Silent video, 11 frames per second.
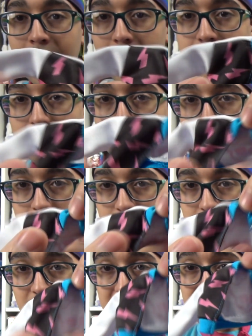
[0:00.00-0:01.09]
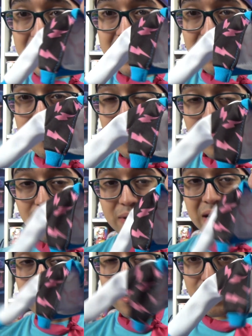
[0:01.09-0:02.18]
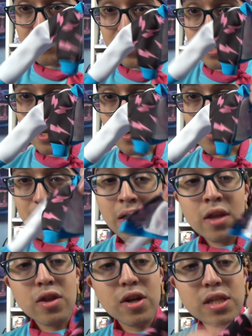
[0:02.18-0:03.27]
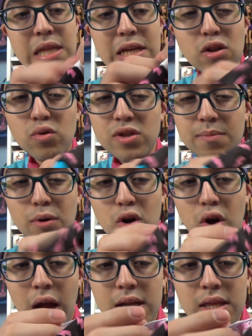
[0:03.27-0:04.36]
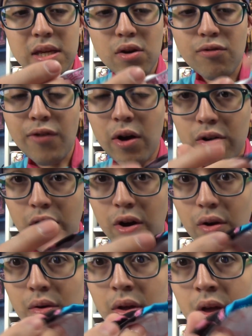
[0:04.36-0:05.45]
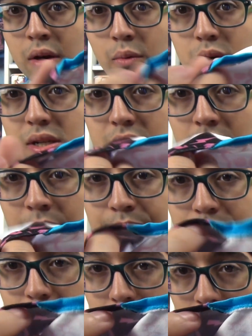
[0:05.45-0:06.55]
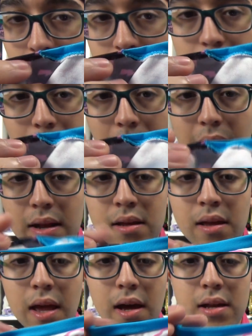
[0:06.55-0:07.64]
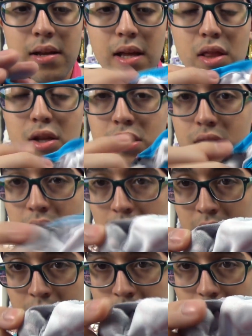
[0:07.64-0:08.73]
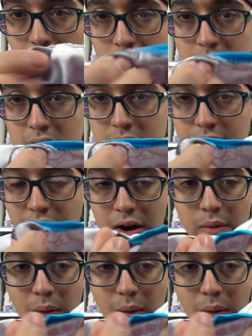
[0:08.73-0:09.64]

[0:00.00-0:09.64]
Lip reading: I think that this Leatherman jacket is really cute. There is like no zipper or anything or Velcro, which isn't bad, and it looks, you know, stitched very